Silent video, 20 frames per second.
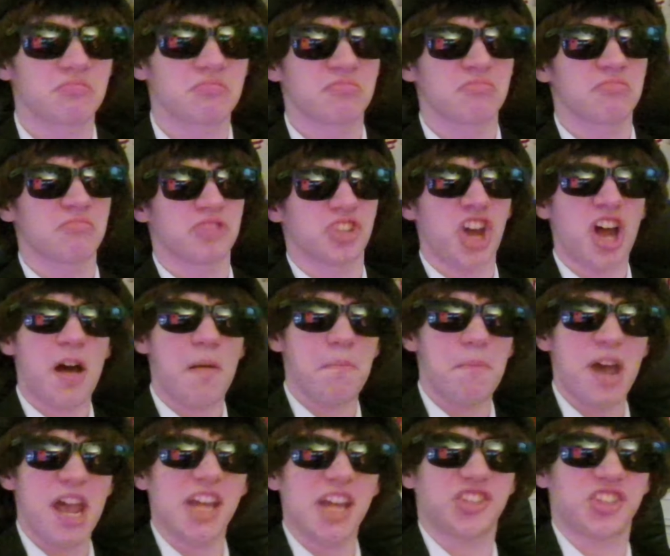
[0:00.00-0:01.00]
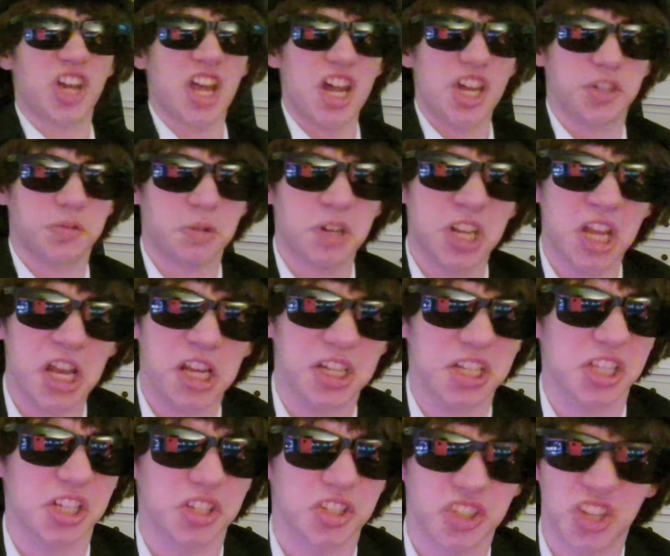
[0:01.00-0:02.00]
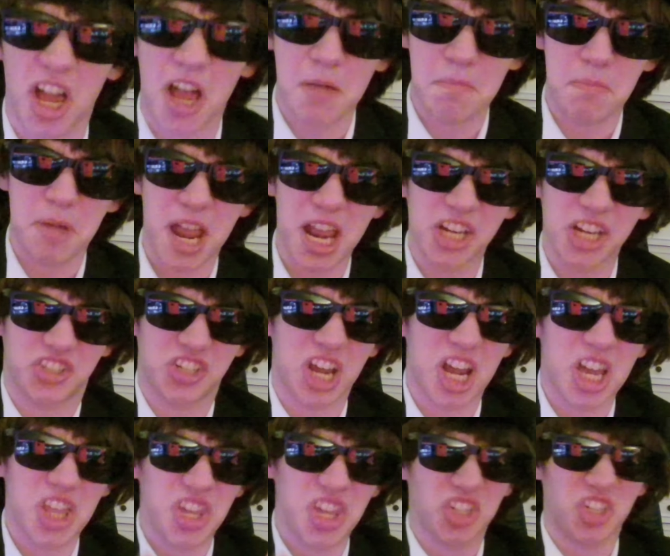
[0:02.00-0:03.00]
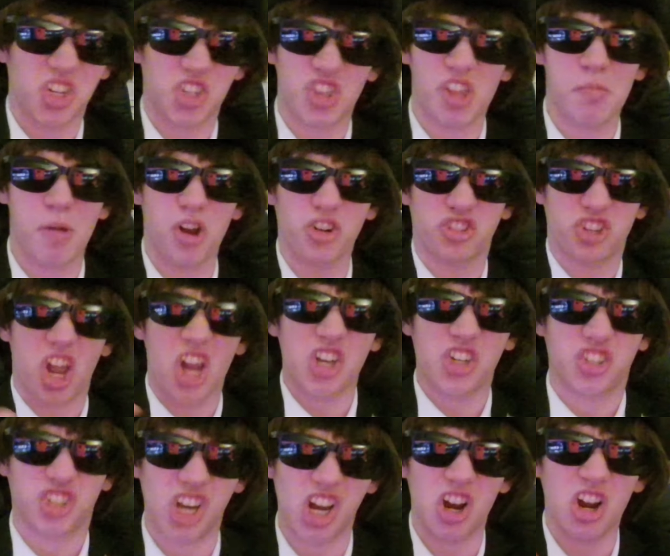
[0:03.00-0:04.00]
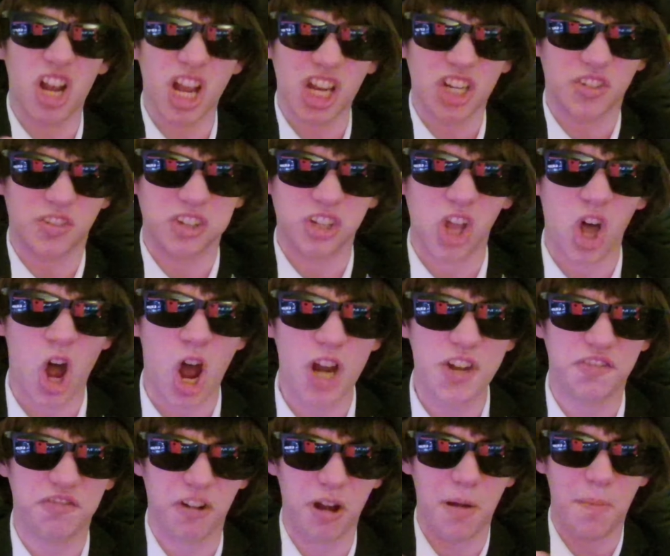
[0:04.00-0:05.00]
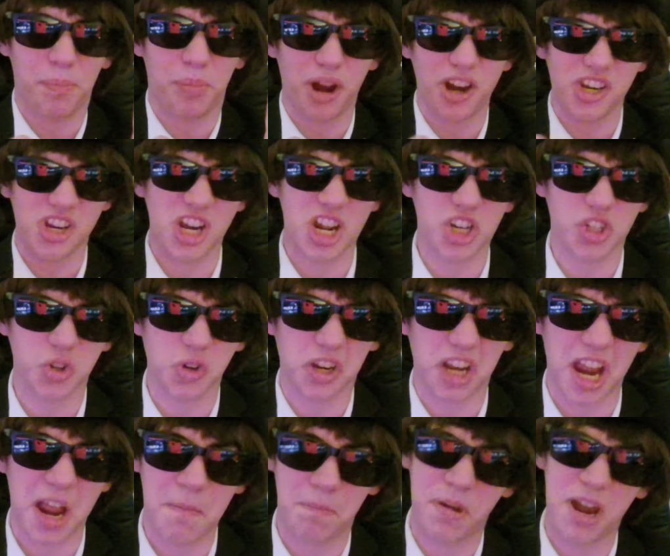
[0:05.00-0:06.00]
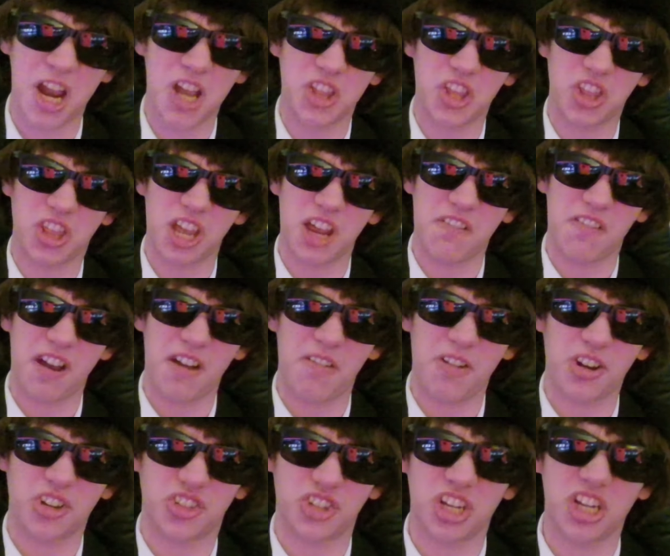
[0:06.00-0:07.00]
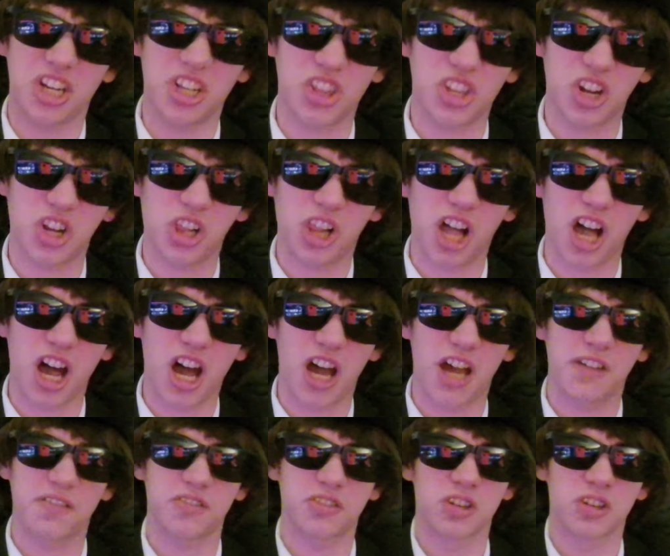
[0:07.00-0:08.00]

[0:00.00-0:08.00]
Some may say it's ridiculous. Some may say this is the most unserious launch for a presidential campaign that they've ever seen in their lives.